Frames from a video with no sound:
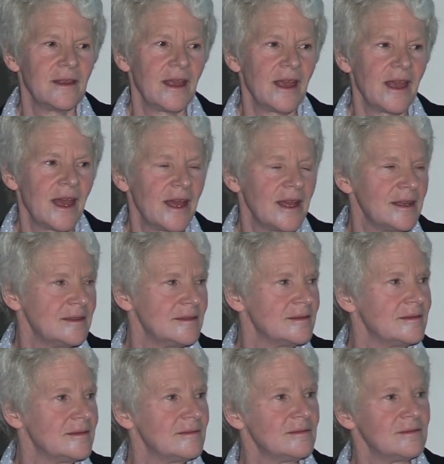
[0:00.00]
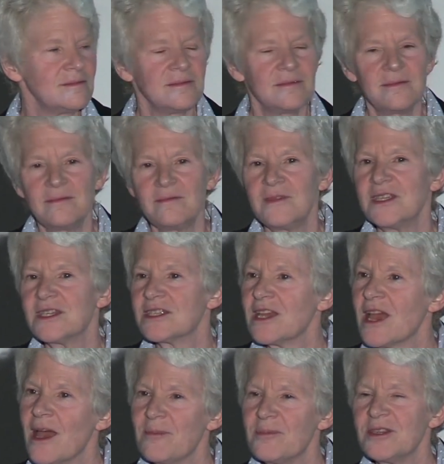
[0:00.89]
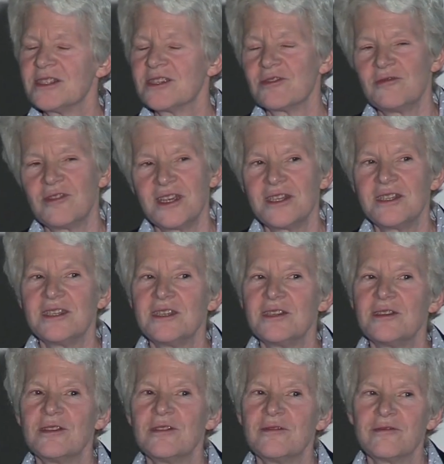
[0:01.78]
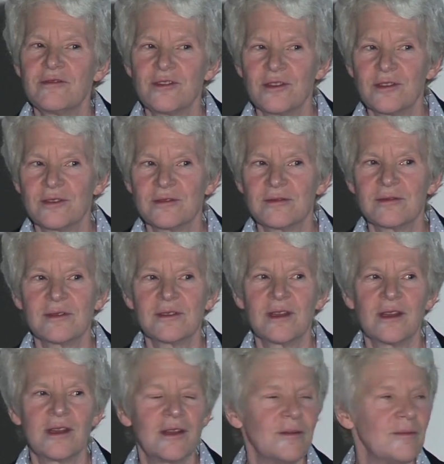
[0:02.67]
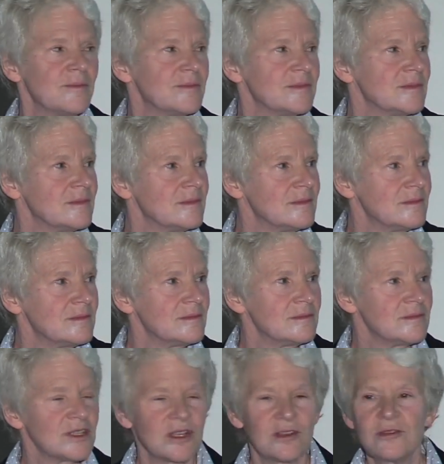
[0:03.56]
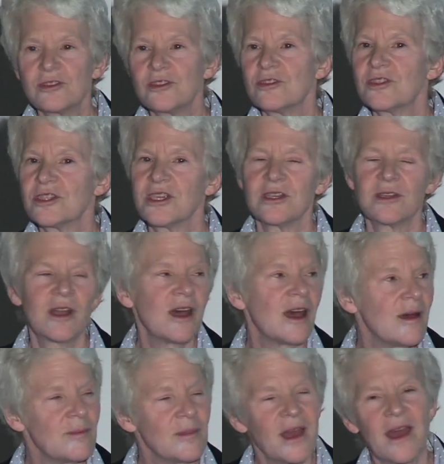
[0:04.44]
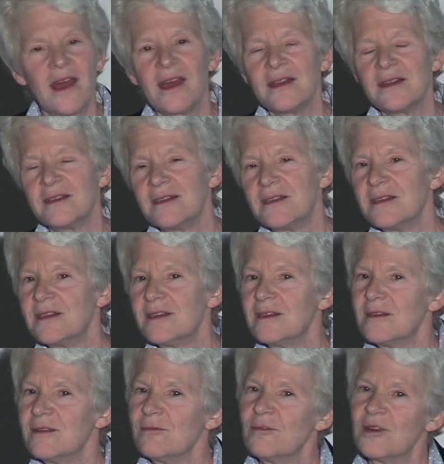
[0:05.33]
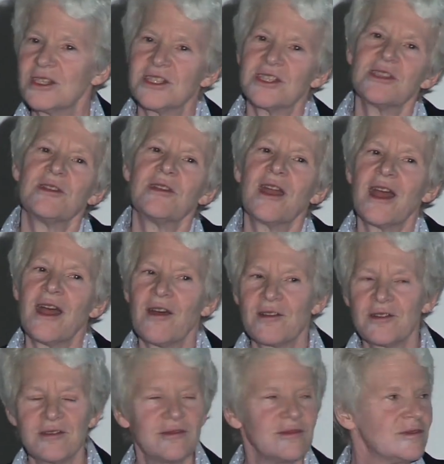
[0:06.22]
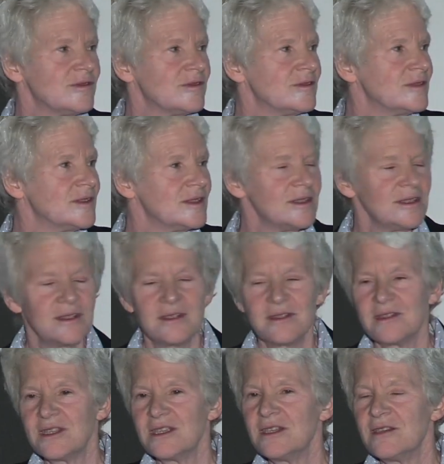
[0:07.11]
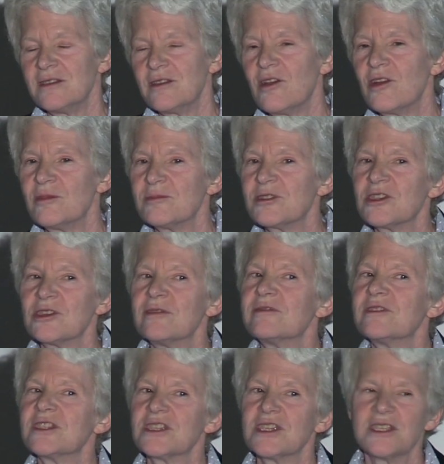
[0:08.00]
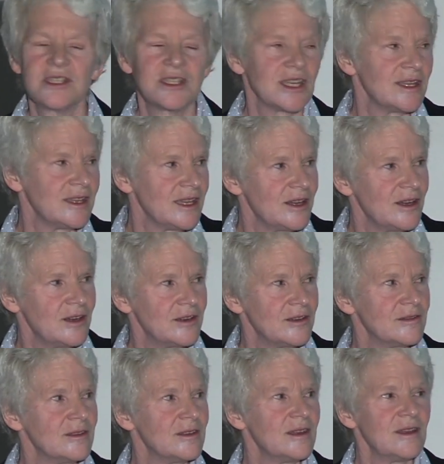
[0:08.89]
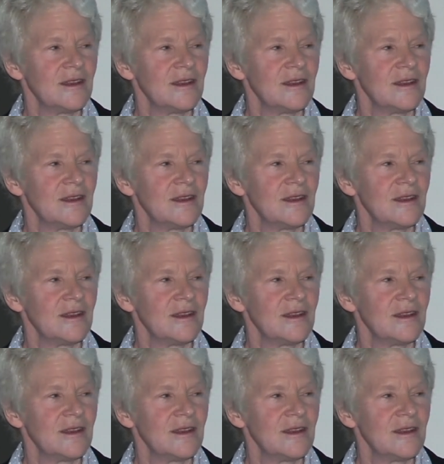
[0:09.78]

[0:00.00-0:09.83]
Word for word: And this happens a great deal for soldiers in combat once they're out of the armed services and they're